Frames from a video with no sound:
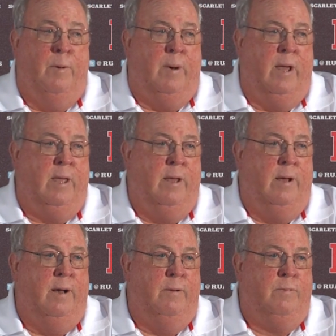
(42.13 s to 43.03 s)
But my
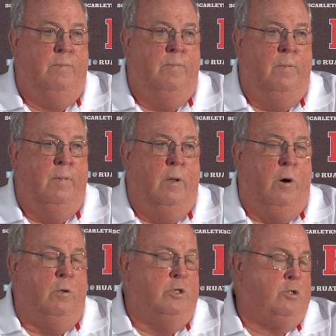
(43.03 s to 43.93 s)

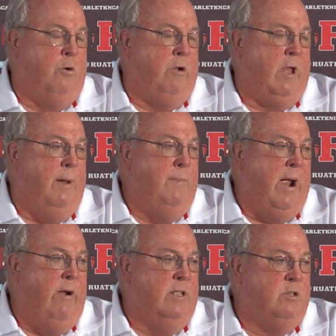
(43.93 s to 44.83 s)
oldest daughter got
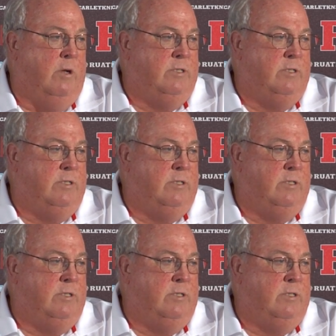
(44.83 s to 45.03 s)
married,